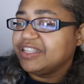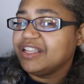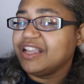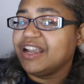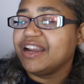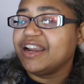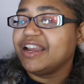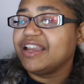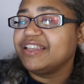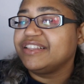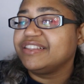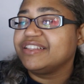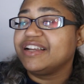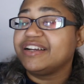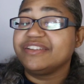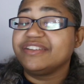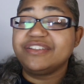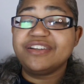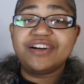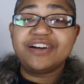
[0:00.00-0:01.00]
All right, now
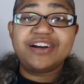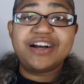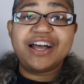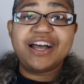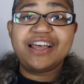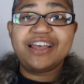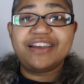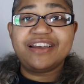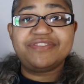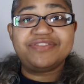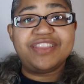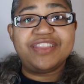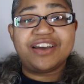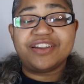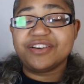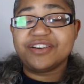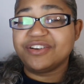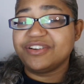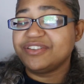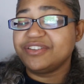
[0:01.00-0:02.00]
y'all, I have
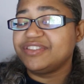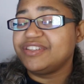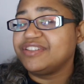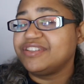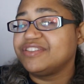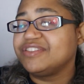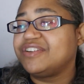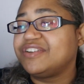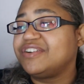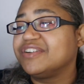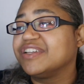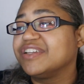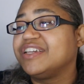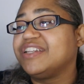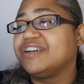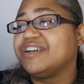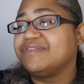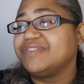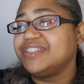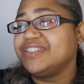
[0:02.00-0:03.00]
not heard this song
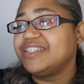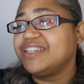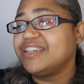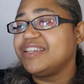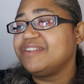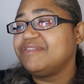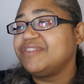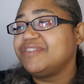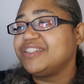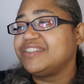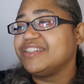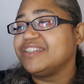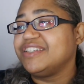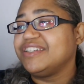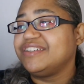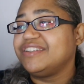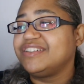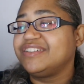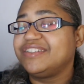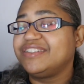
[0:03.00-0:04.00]
and I really can't wait to
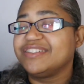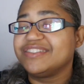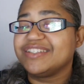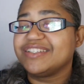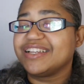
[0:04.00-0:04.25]
hear it because,